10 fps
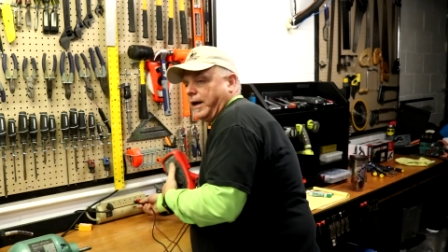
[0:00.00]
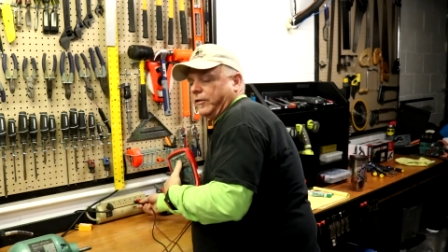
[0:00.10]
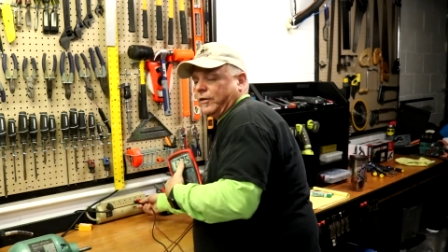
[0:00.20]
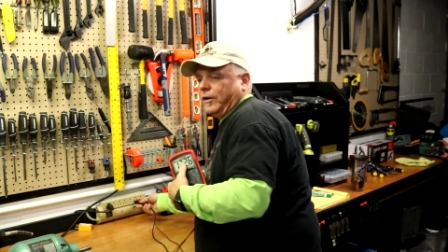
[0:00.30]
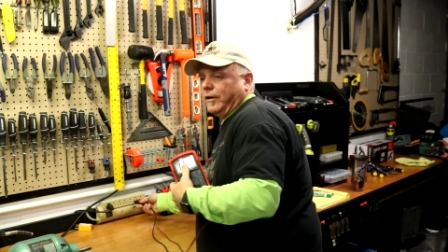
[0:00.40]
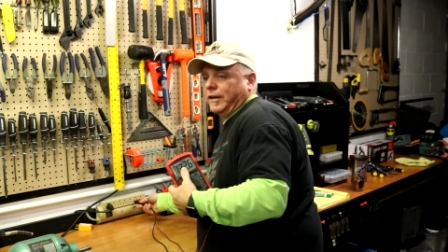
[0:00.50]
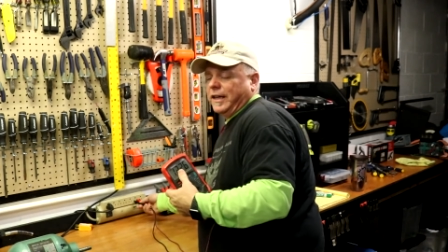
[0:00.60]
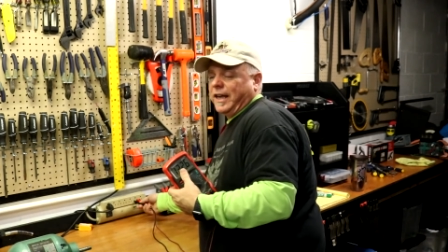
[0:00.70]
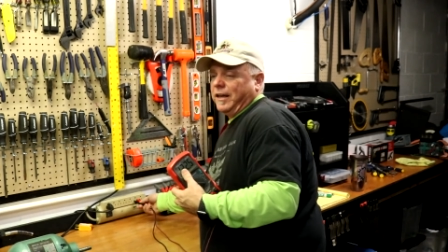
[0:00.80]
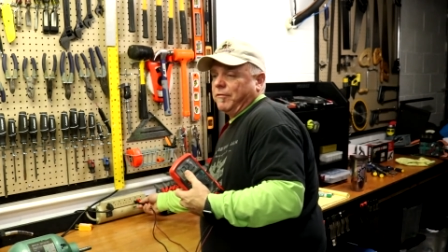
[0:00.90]
house
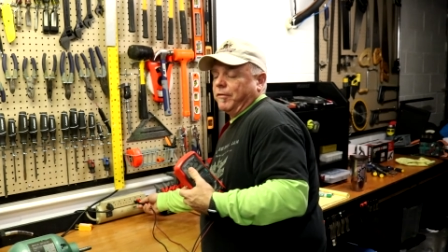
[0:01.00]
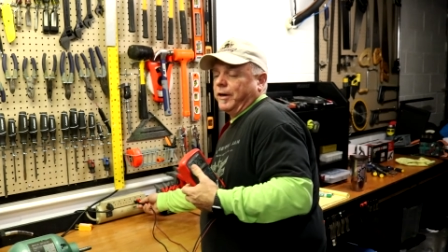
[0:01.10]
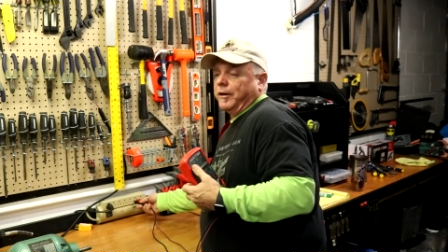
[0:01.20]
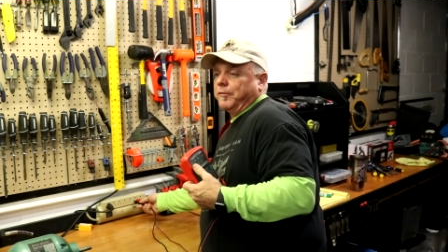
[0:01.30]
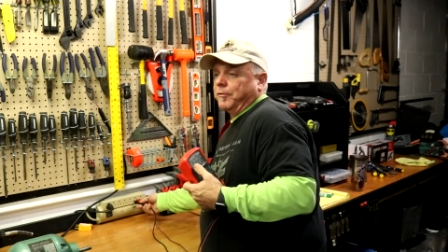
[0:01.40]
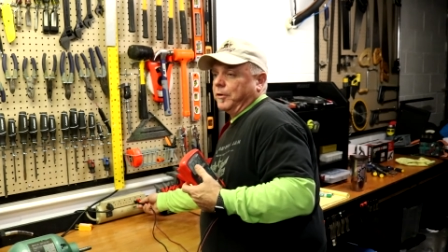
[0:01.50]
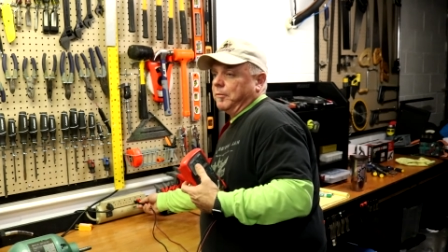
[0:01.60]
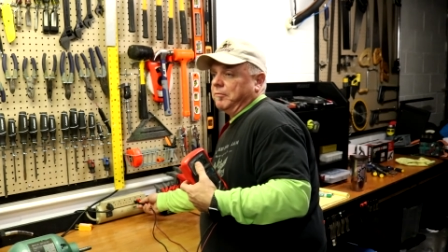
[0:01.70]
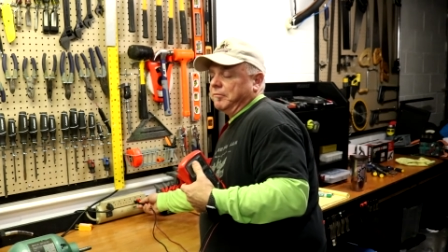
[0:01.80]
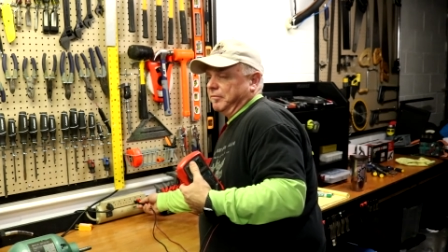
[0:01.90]
current can vary
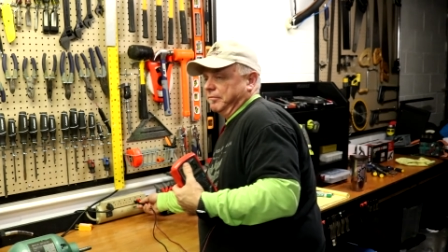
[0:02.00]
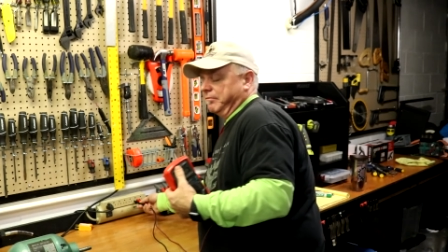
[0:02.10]
from